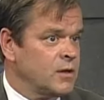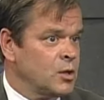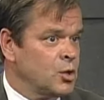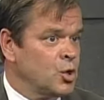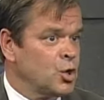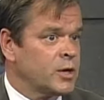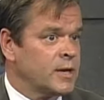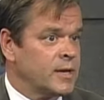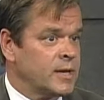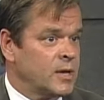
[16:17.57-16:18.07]

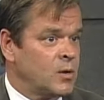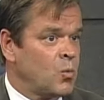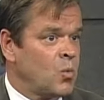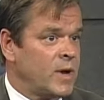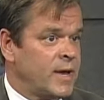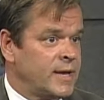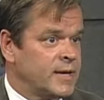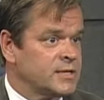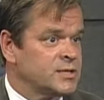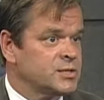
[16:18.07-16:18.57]
looking at
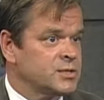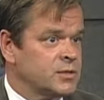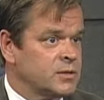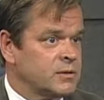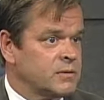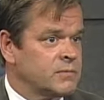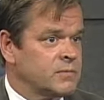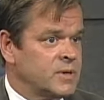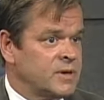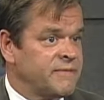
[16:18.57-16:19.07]
ways to
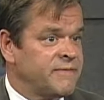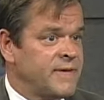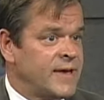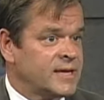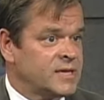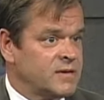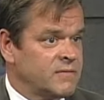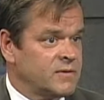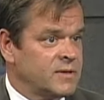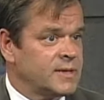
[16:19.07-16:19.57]

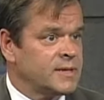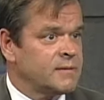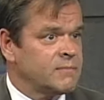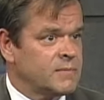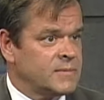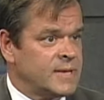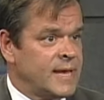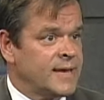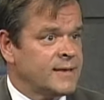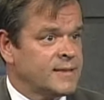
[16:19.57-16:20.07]
effectively
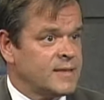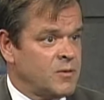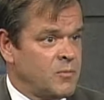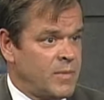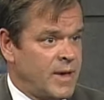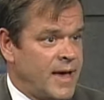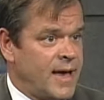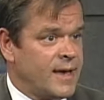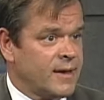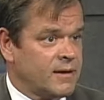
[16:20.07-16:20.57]
take them
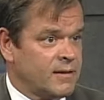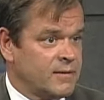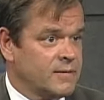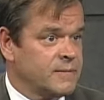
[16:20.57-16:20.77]
back.